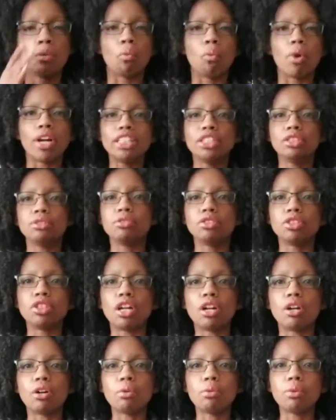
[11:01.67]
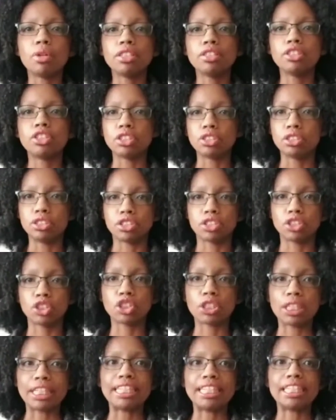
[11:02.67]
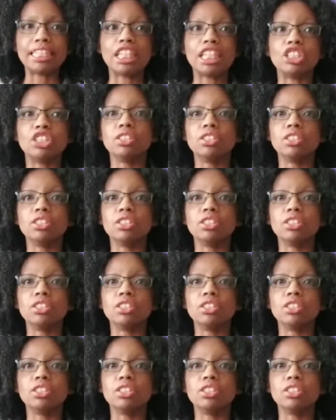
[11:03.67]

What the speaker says: When you go to your training,